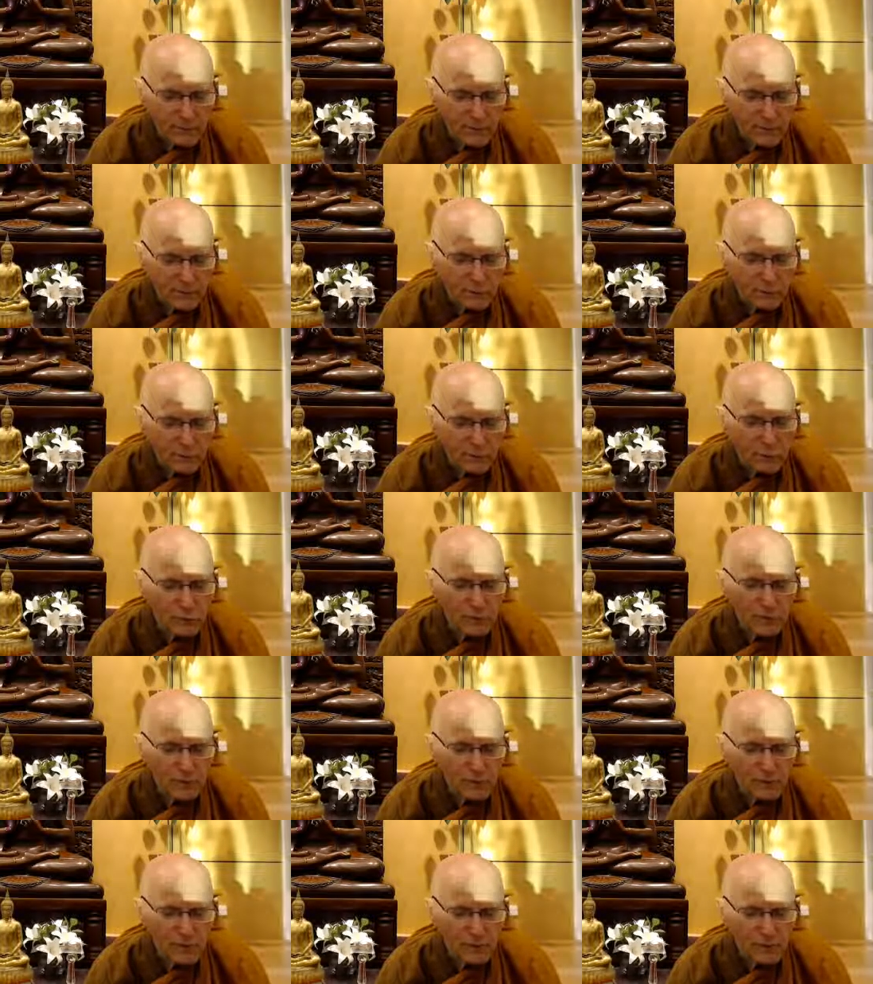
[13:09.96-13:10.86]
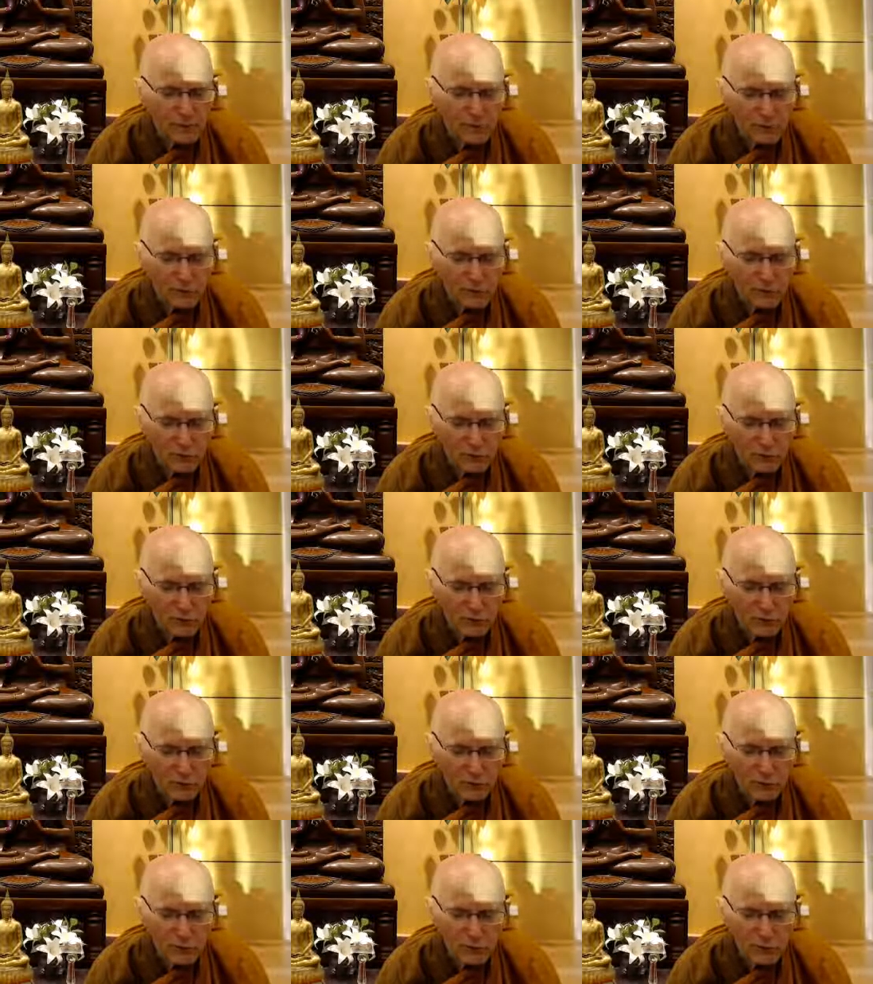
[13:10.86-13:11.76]
And moving our attention
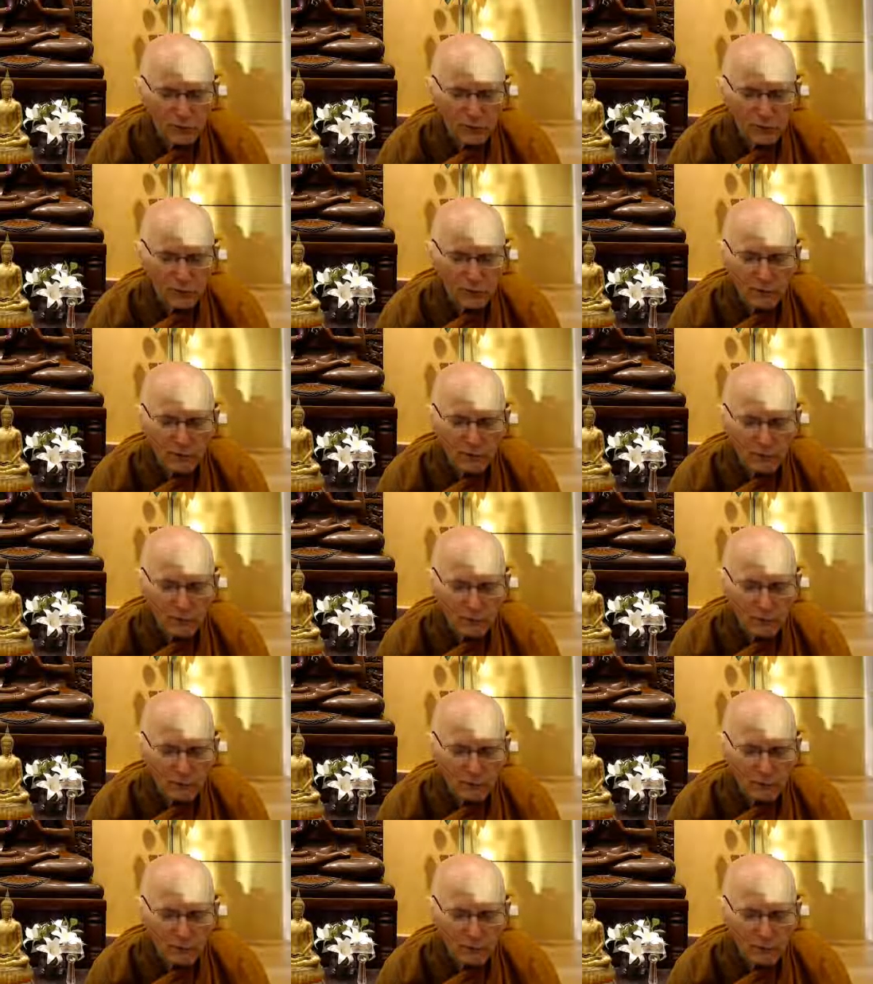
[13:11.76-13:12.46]
to the forehead